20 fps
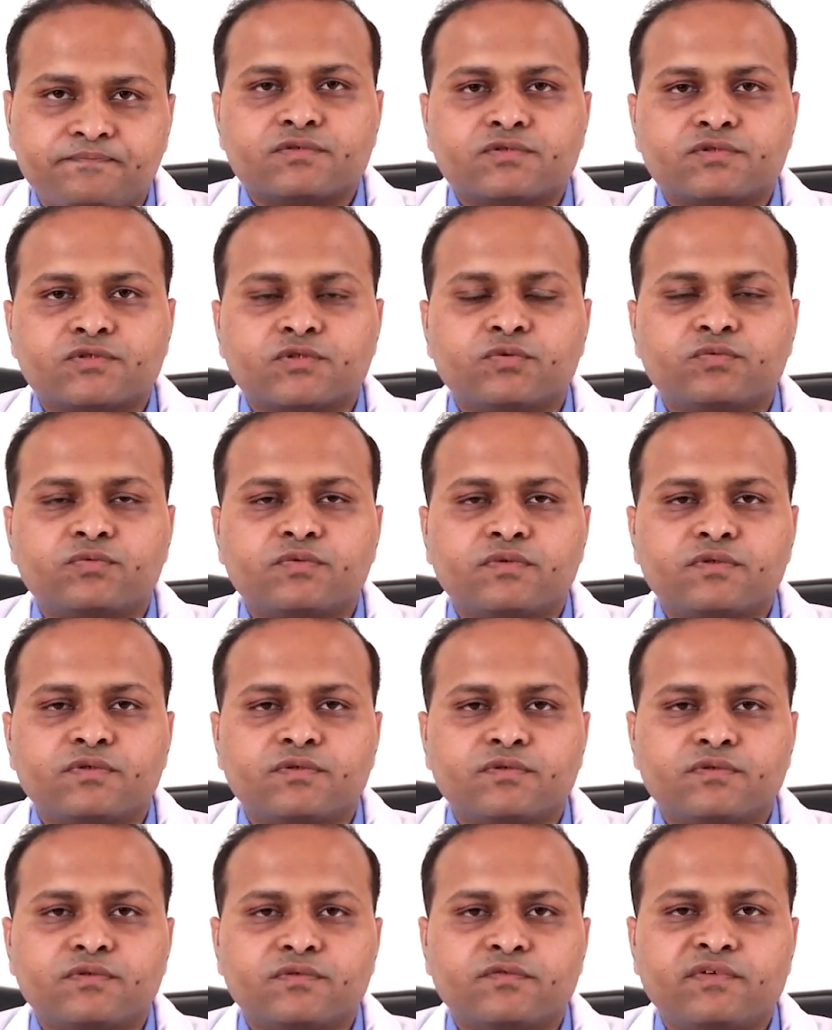So
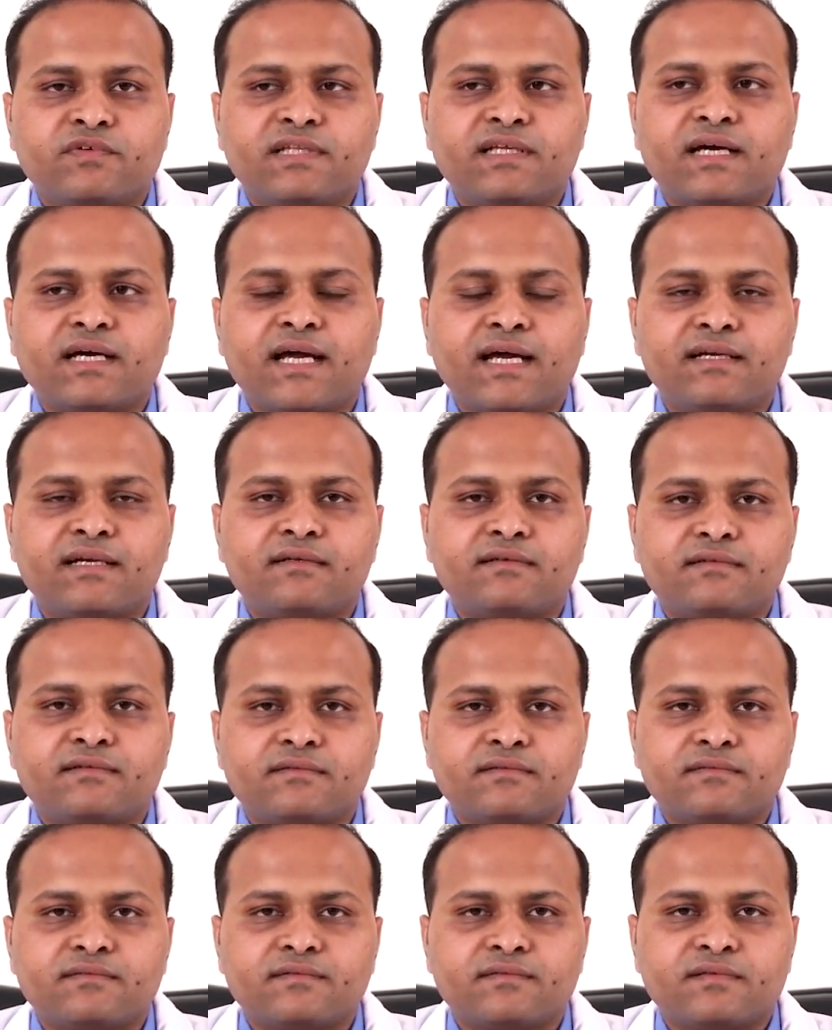when the hand
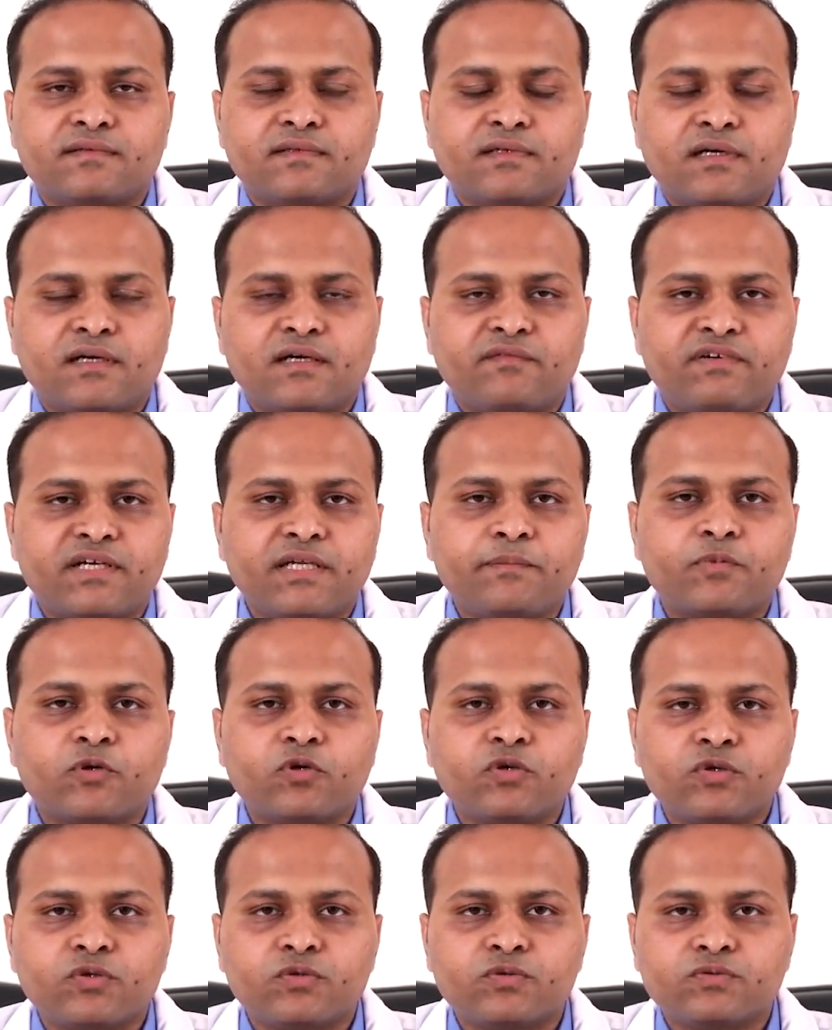are very
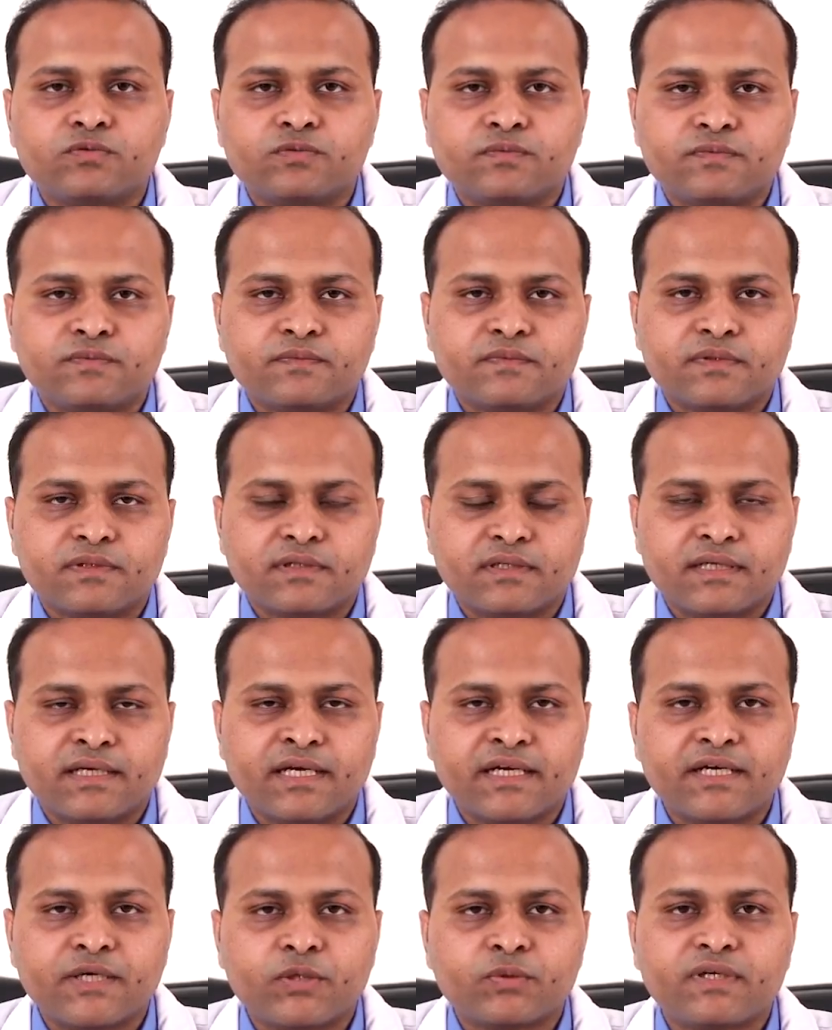prone to
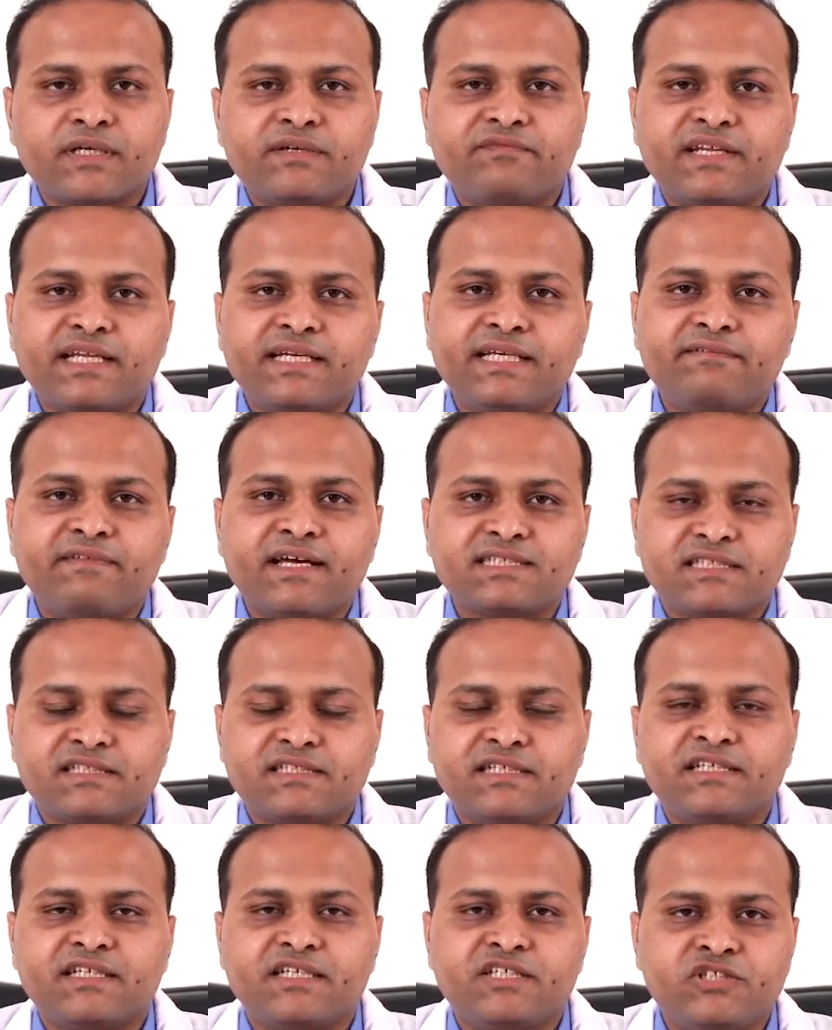get into a very
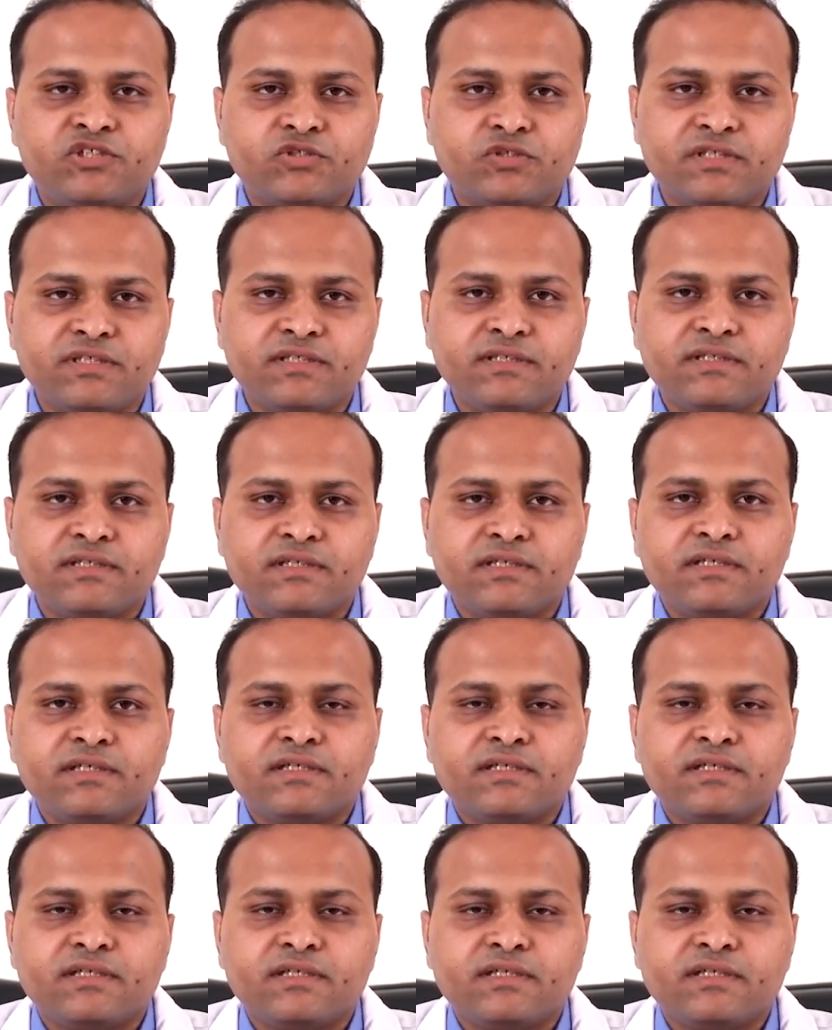devastating injury,